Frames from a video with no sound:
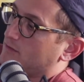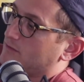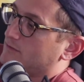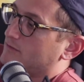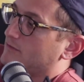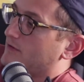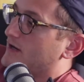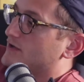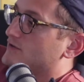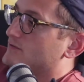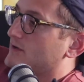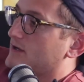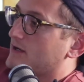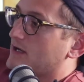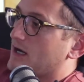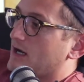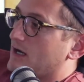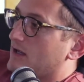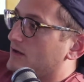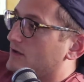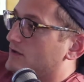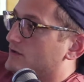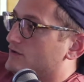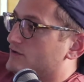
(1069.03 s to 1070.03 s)
know, graduate
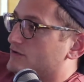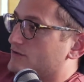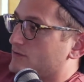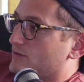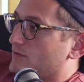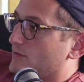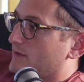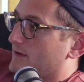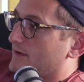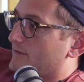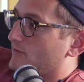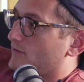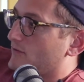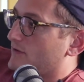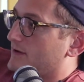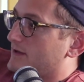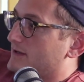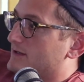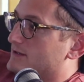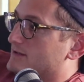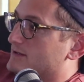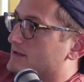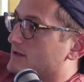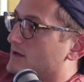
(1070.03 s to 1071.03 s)
college or whatever it
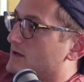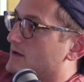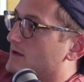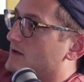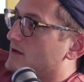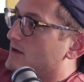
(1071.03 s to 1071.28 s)
is,